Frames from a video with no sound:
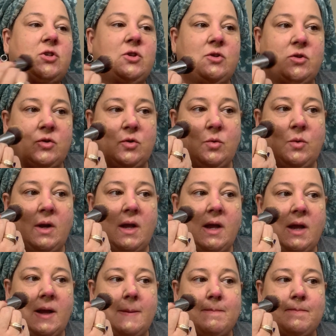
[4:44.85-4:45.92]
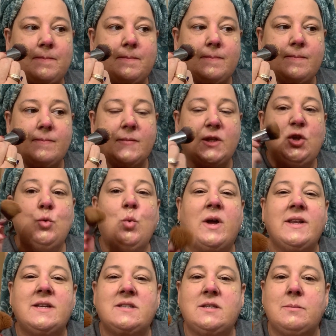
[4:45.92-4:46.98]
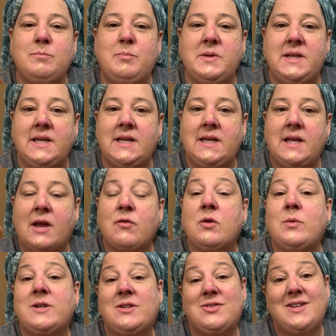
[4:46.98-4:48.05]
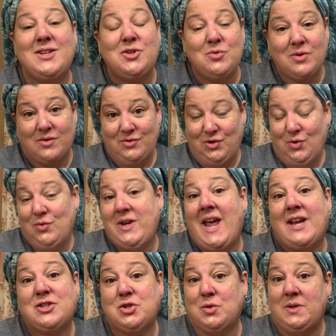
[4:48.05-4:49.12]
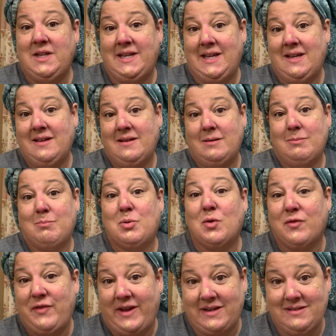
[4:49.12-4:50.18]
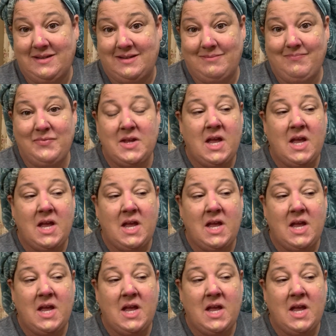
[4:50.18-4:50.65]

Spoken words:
you want it to be, everyone to think you're naturally perfected.